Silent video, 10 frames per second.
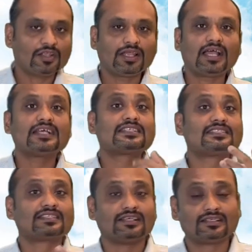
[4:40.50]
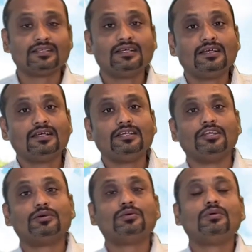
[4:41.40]
As I said,
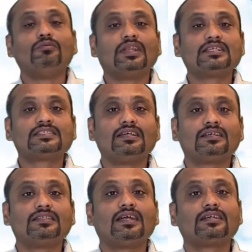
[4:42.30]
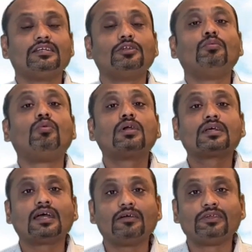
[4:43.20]
when I said that, water
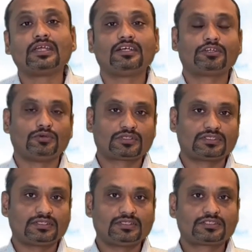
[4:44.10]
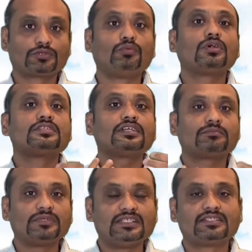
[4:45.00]
having antioxidants. So what
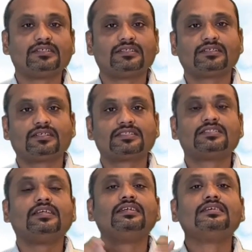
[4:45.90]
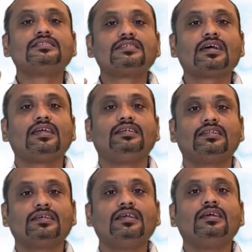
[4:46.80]
Japanese did it is they designed
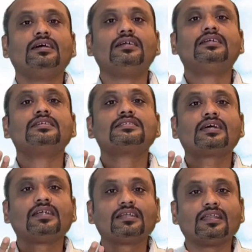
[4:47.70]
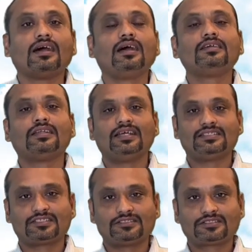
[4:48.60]
an
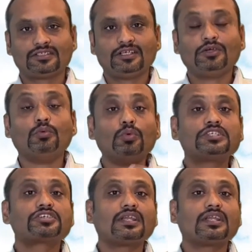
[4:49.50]
ionizer, which can